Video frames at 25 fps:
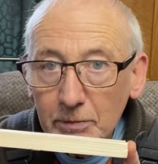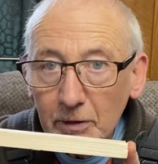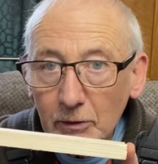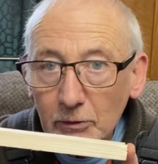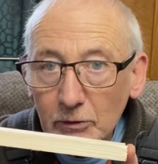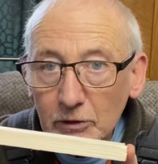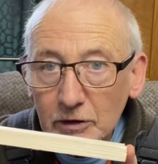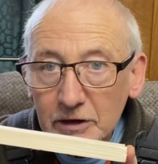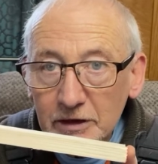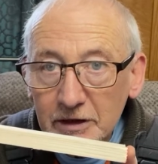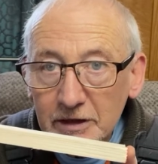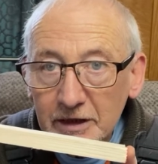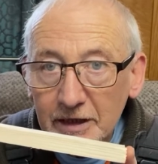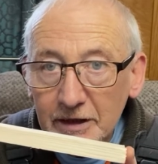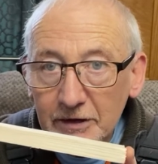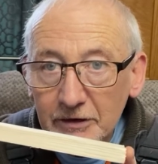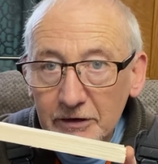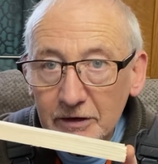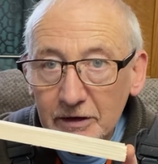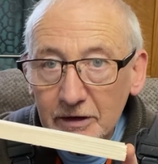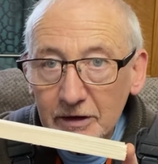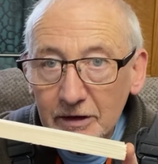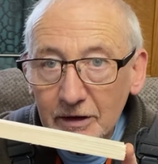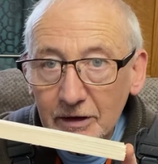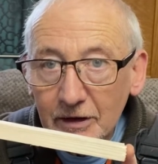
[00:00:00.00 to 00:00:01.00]
boats sit
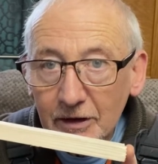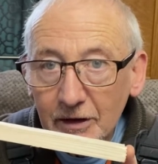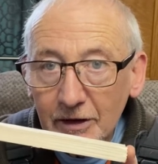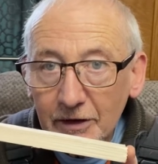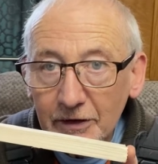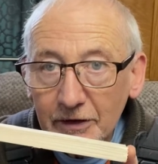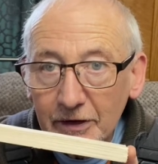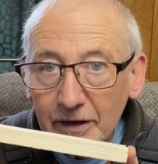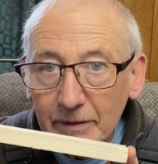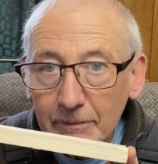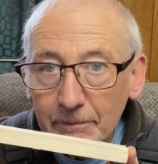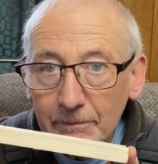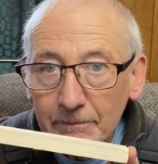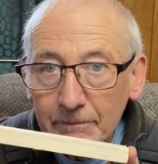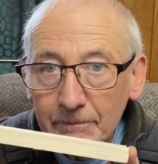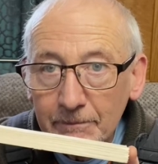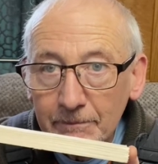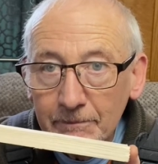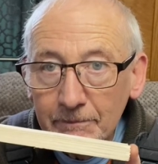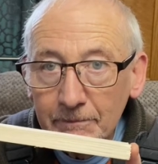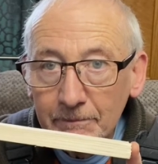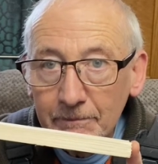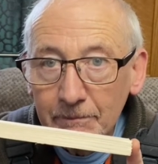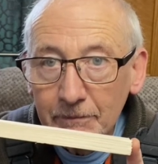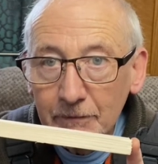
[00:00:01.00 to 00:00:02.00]
like that.
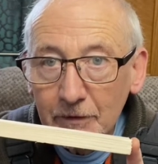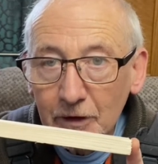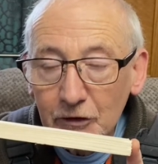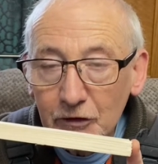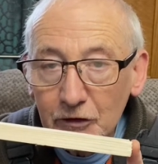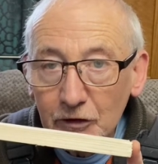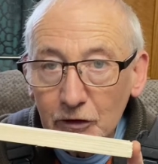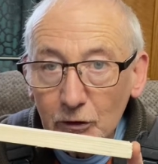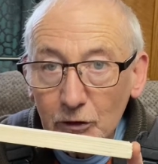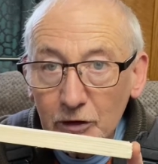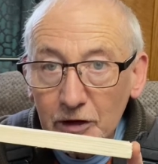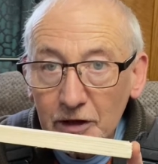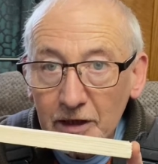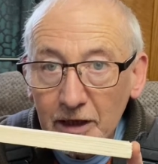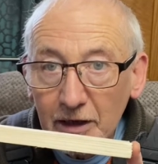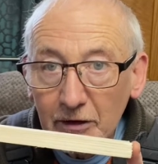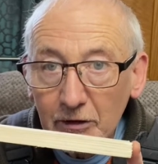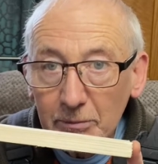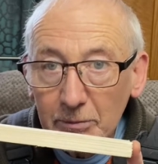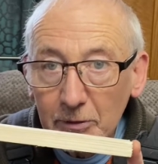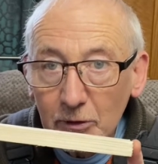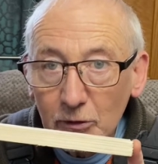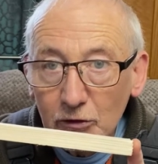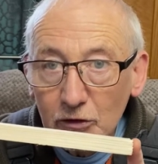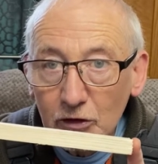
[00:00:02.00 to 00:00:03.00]
As you look at narrow
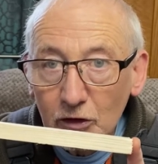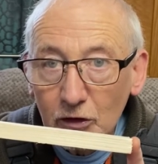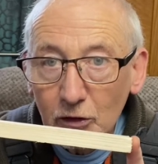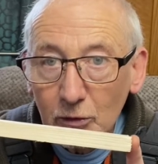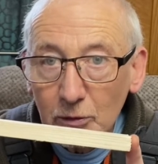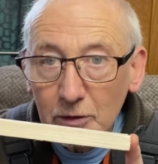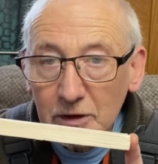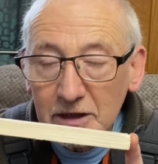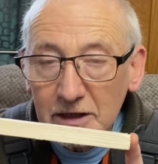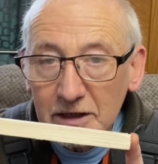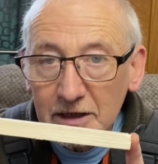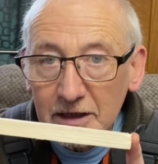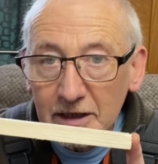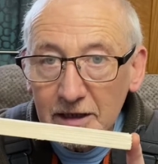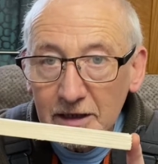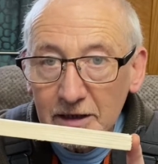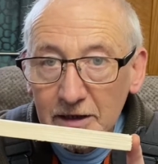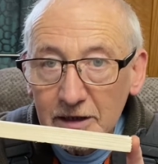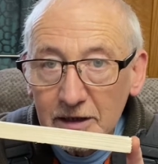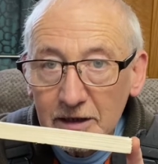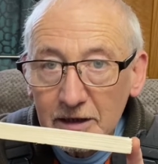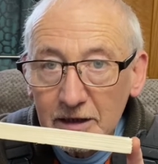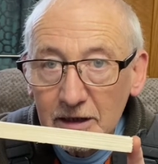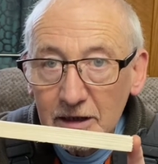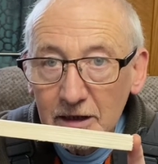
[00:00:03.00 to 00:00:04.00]
boats, you'll always sit
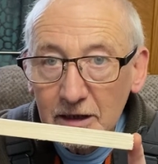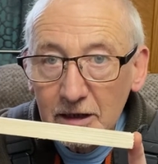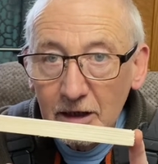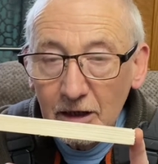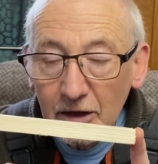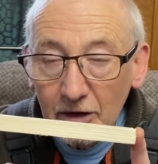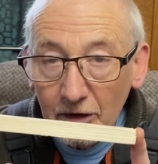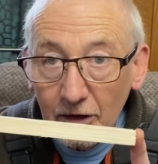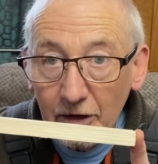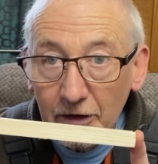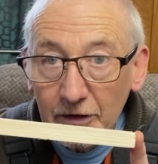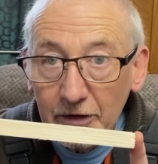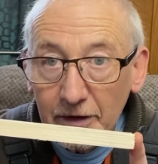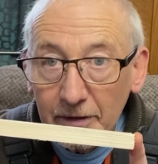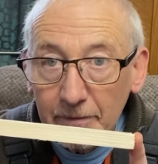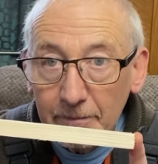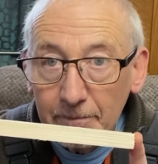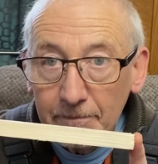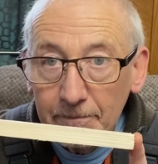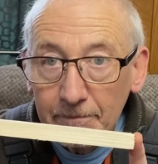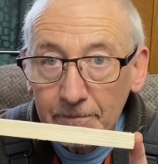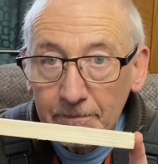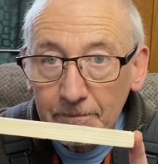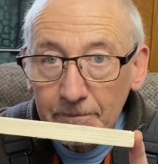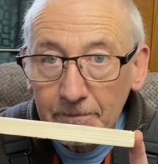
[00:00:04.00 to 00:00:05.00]
like that.
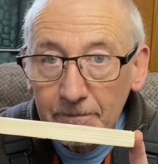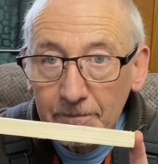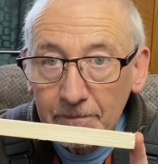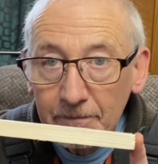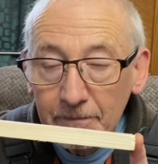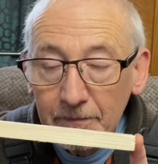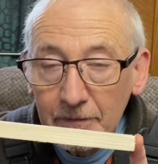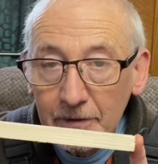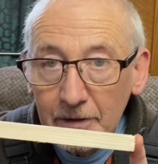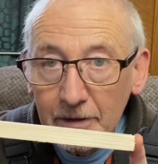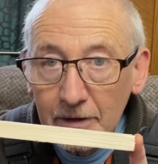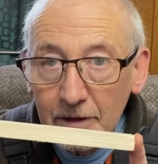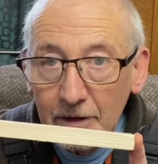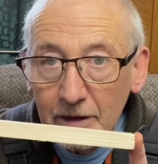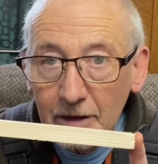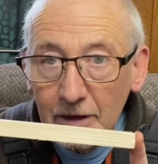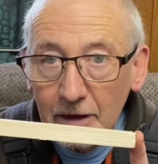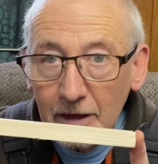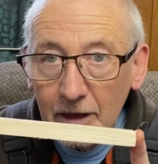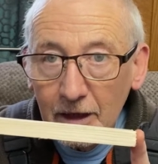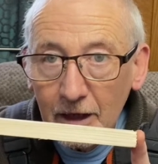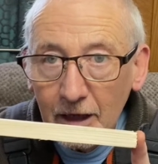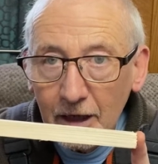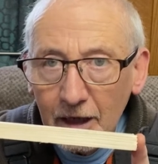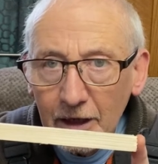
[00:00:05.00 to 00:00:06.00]

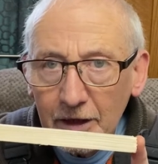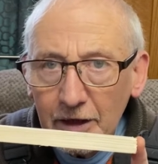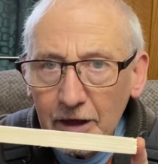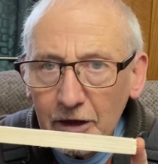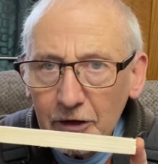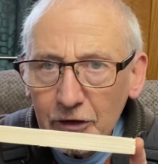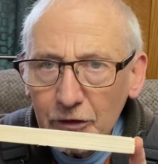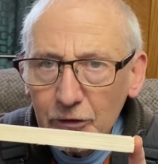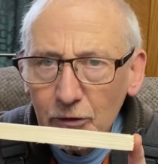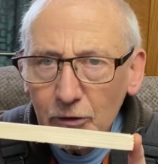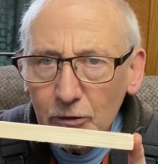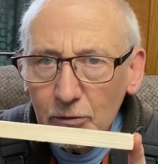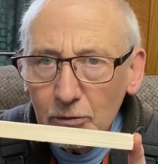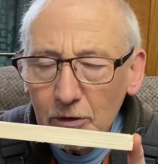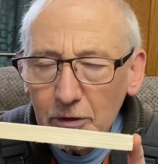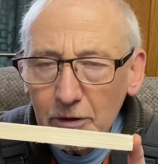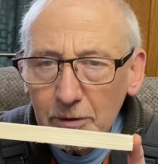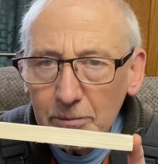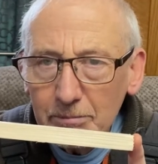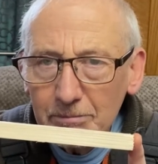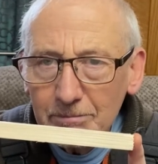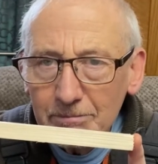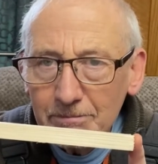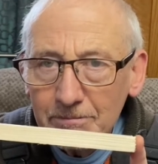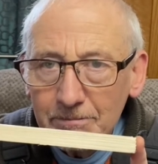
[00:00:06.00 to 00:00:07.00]
And I thought,
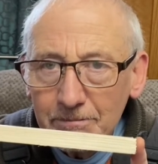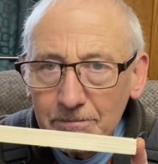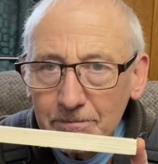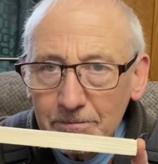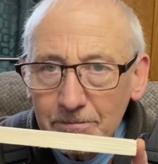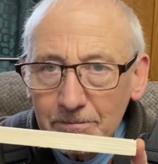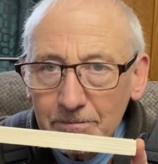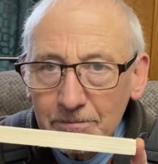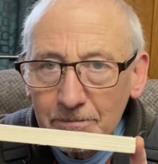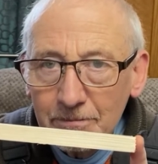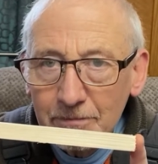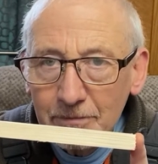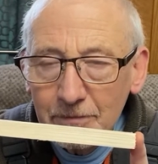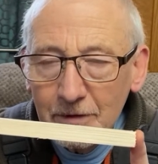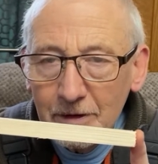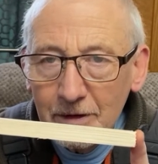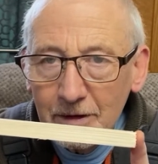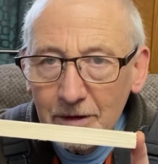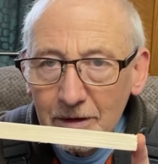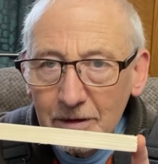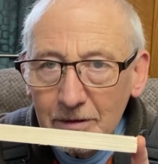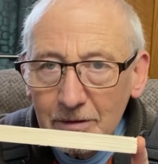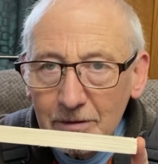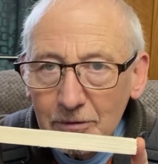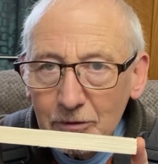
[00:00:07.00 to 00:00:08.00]
well,
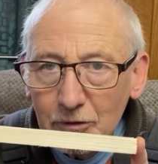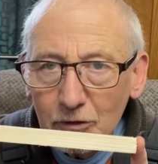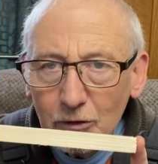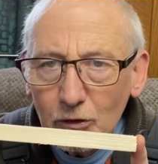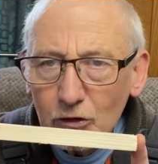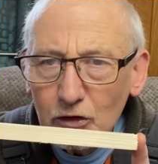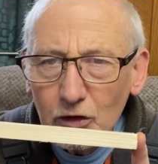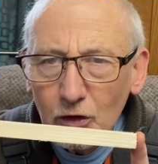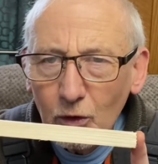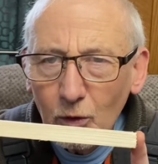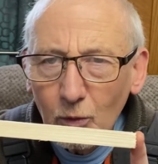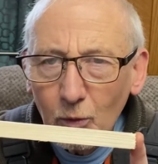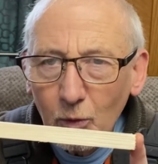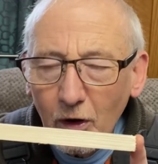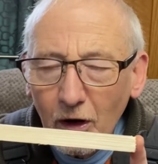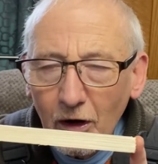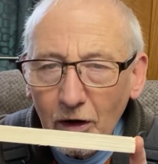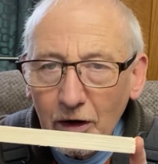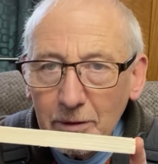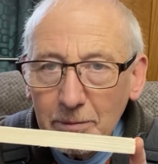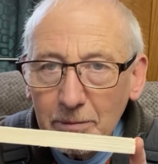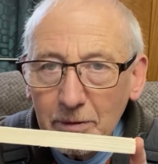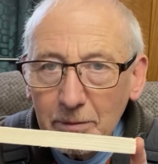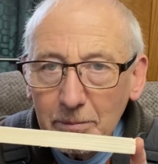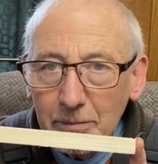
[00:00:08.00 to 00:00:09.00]
not sure
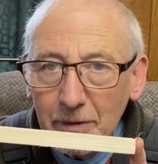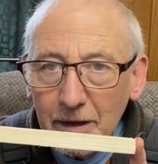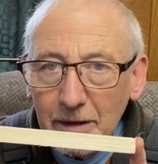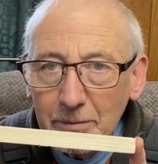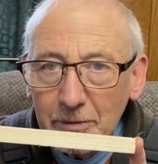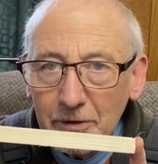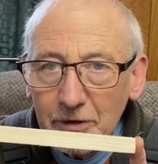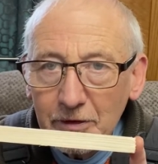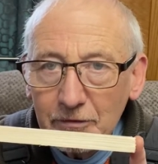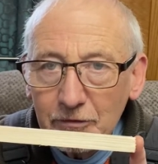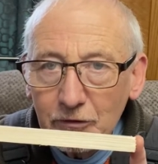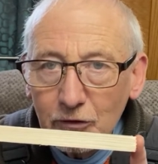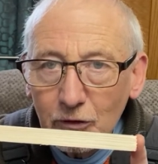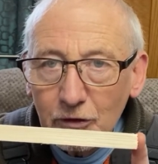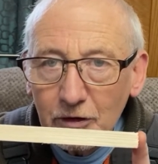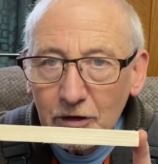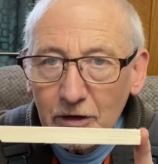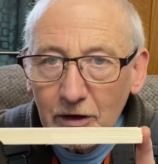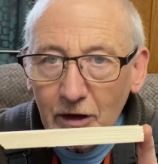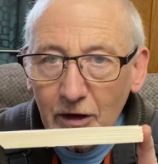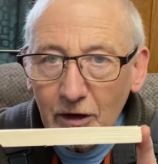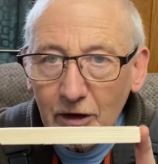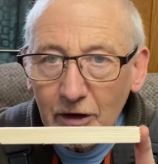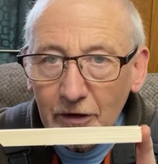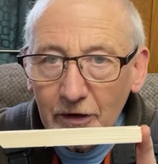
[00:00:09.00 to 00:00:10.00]
why, but maybe they've done
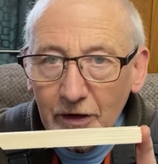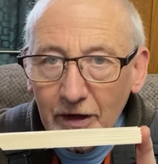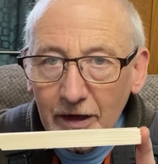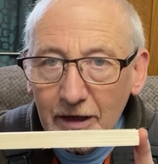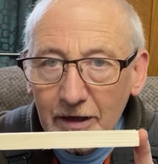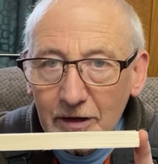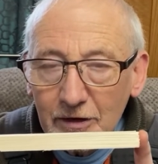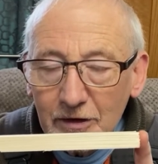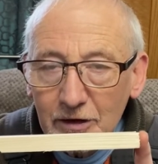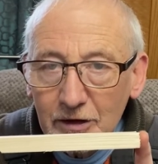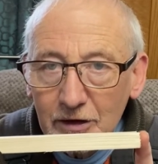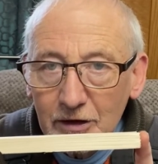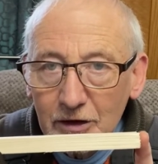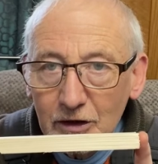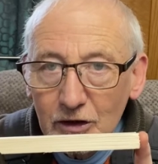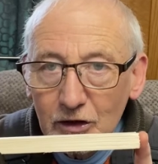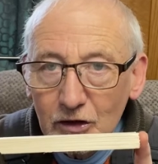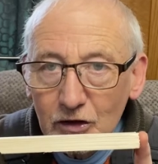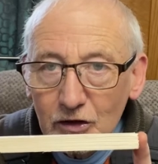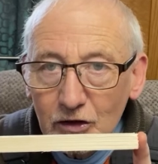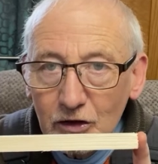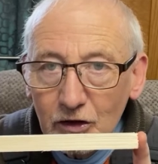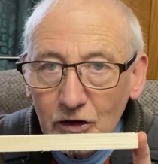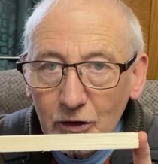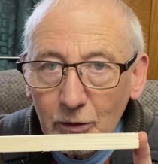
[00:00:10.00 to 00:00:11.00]
it like that
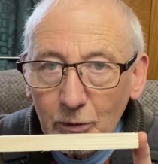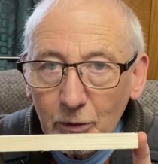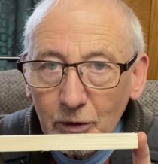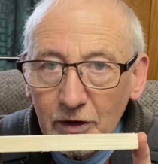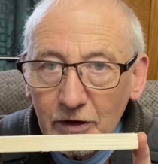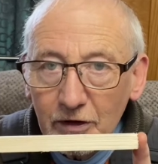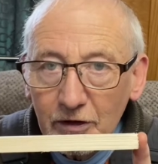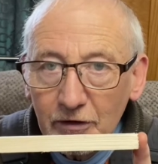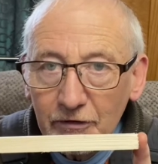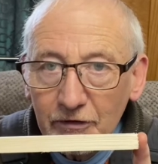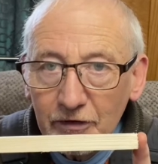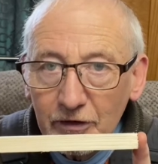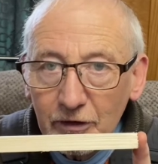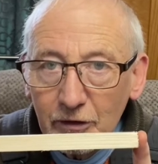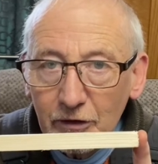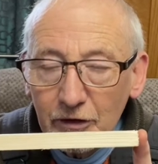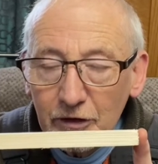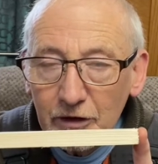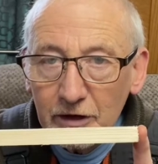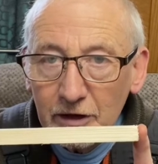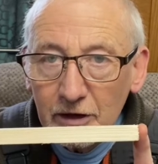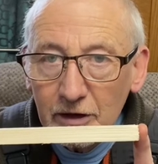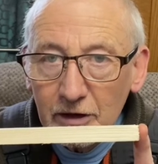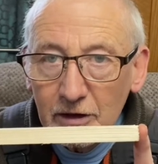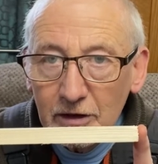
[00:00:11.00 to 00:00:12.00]
so that when I fill
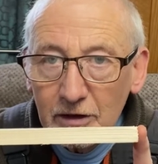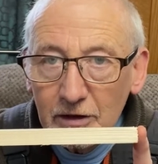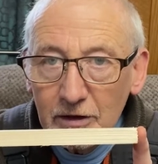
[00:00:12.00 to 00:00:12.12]
the